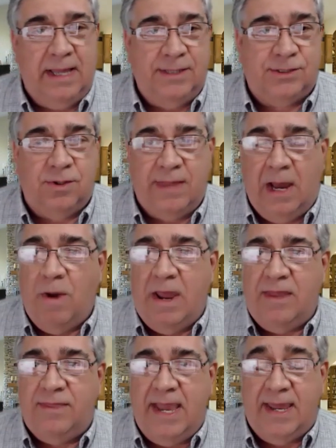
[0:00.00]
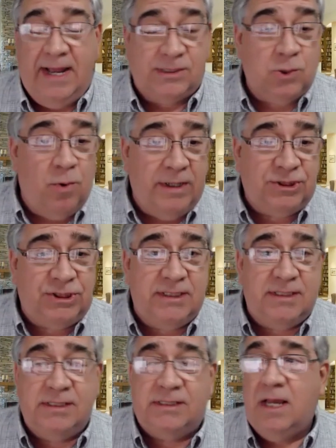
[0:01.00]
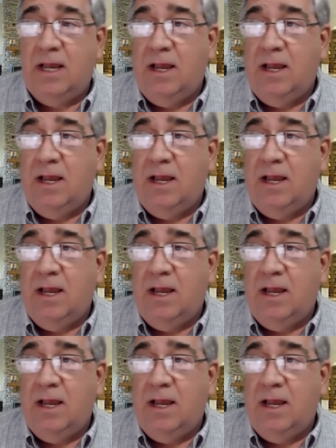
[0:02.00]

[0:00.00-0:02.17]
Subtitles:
So that way they can ask questions,